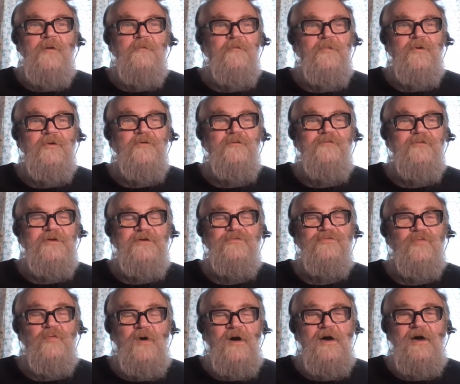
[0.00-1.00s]

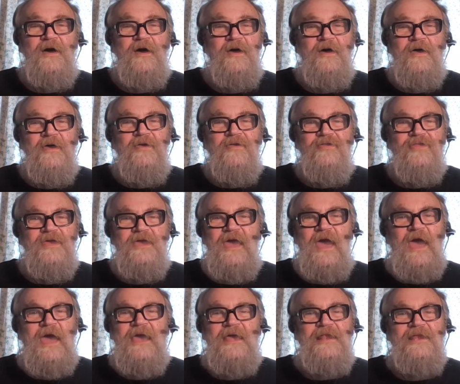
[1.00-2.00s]
movies where the
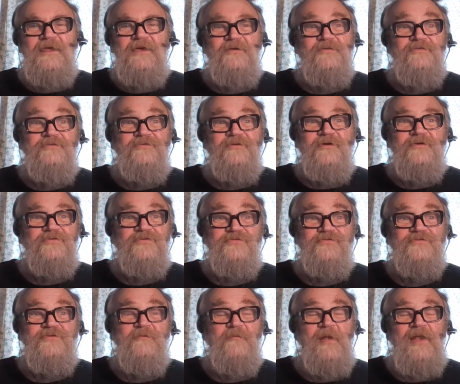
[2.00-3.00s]
aliens
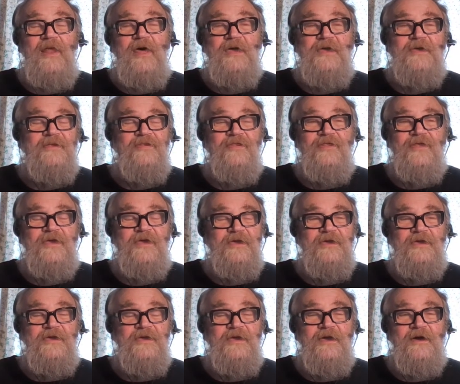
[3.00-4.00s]
assimilate
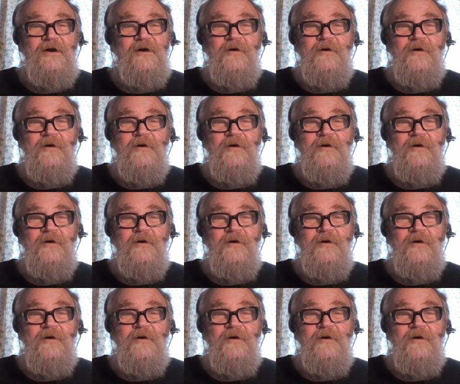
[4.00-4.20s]
the